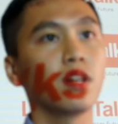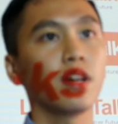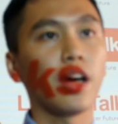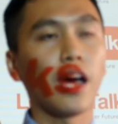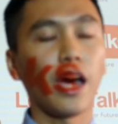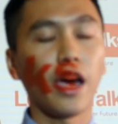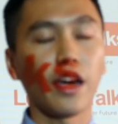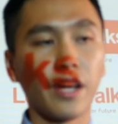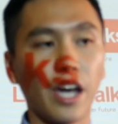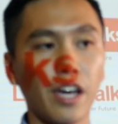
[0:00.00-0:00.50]

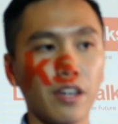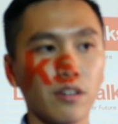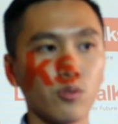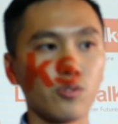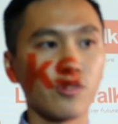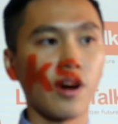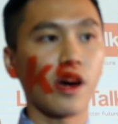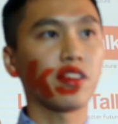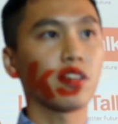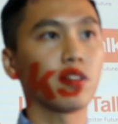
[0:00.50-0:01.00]
And I
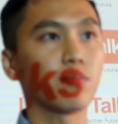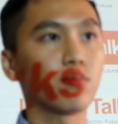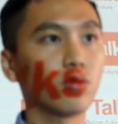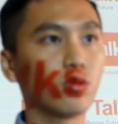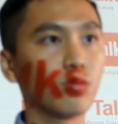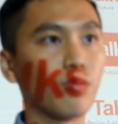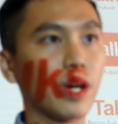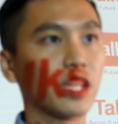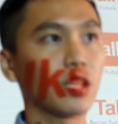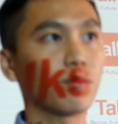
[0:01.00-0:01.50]
would
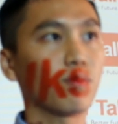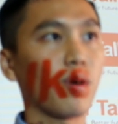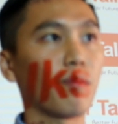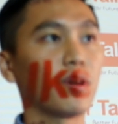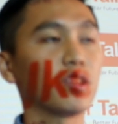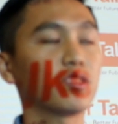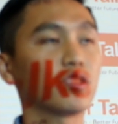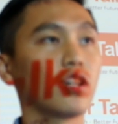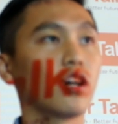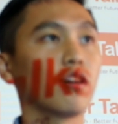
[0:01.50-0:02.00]
rather make it by
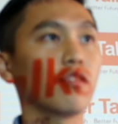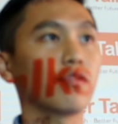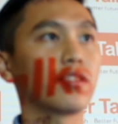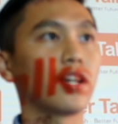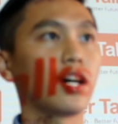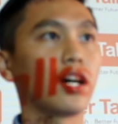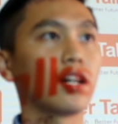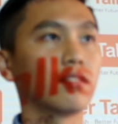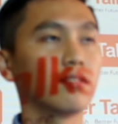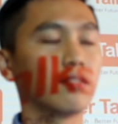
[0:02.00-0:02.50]
myself
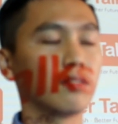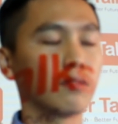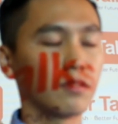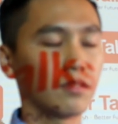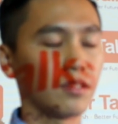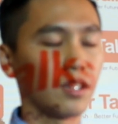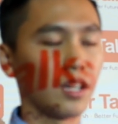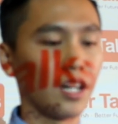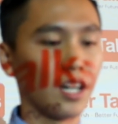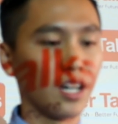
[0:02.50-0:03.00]

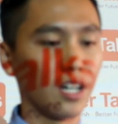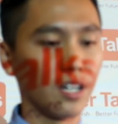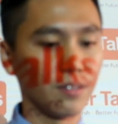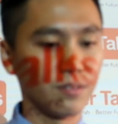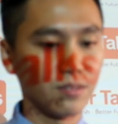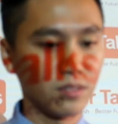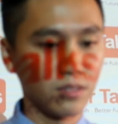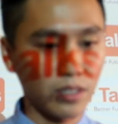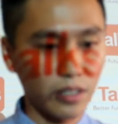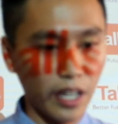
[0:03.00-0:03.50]
than